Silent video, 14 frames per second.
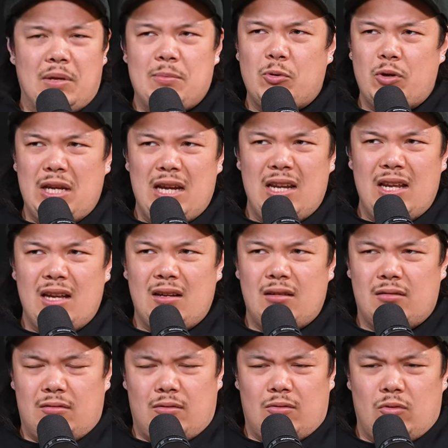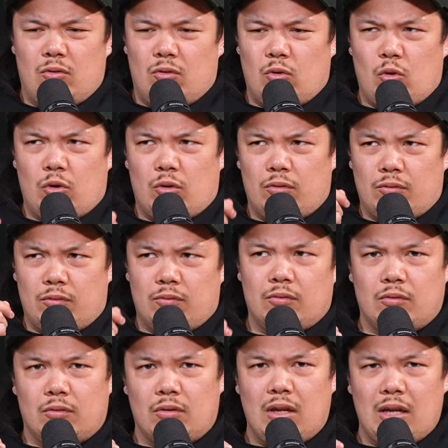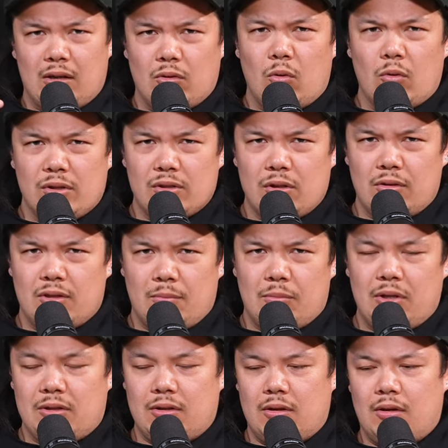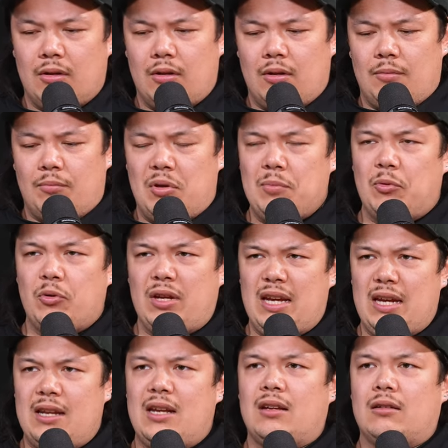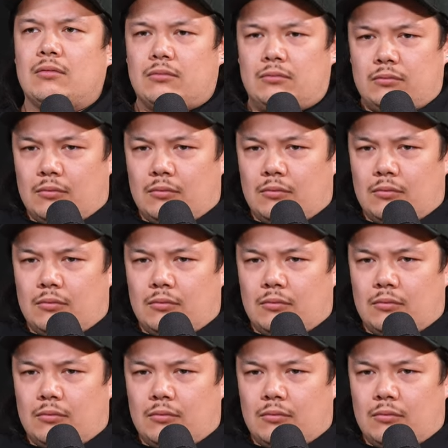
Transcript: People eating corn salsa. Yeah, corn salsa, please. People eating,